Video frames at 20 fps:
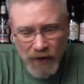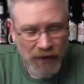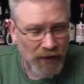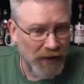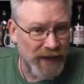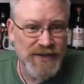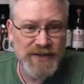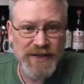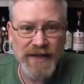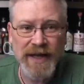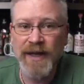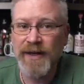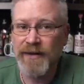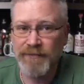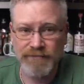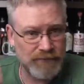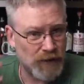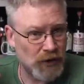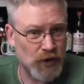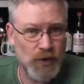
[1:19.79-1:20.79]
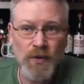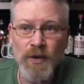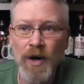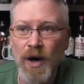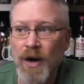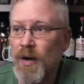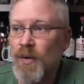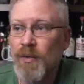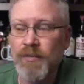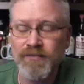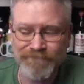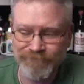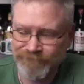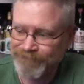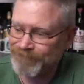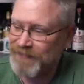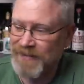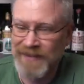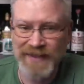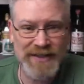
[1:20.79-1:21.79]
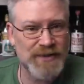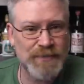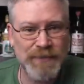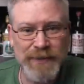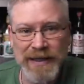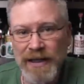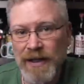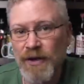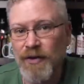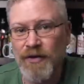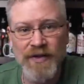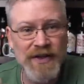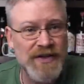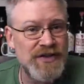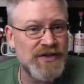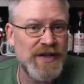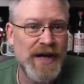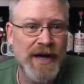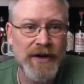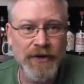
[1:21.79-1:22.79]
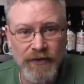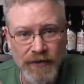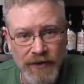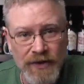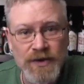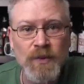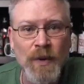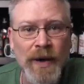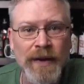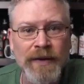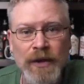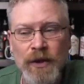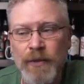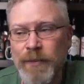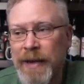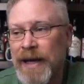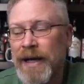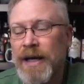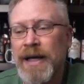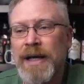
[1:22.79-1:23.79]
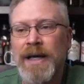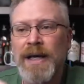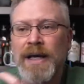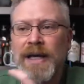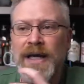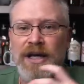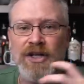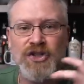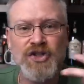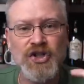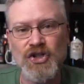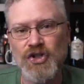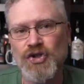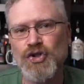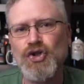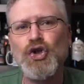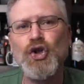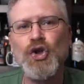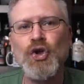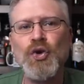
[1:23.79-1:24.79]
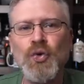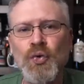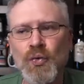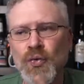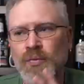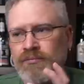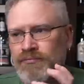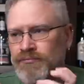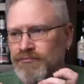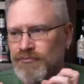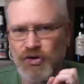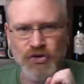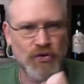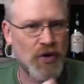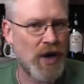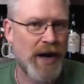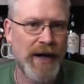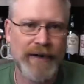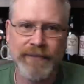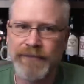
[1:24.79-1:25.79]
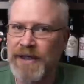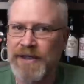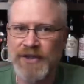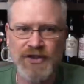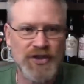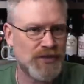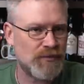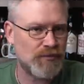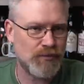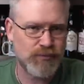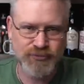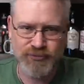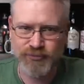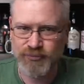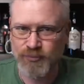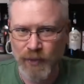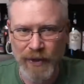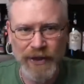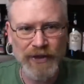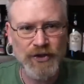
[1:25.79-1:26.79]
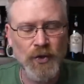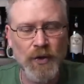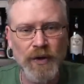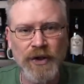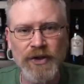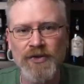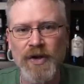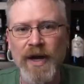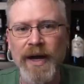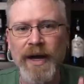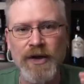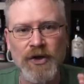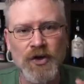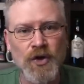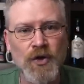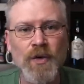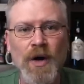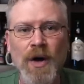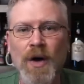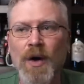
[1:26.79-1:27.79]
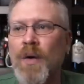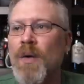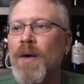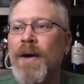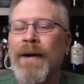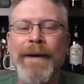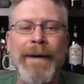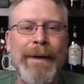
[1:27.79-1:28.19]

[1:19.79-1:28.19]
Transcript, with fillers: Let's say you know this mead or this cider or this wine that you made is just too dry. It just went totally dry and you know